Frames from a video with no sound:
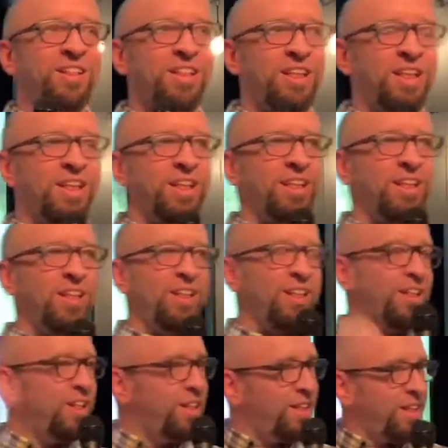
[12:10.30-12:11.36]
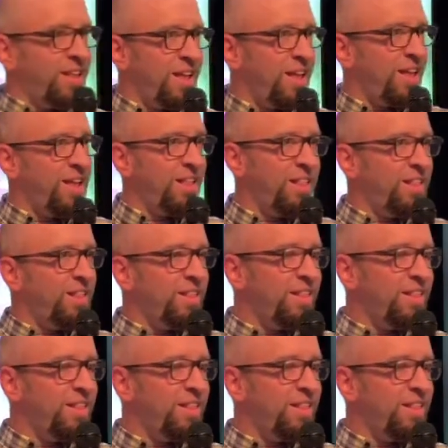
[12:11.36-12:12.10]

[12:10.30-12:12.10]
(no one is talking)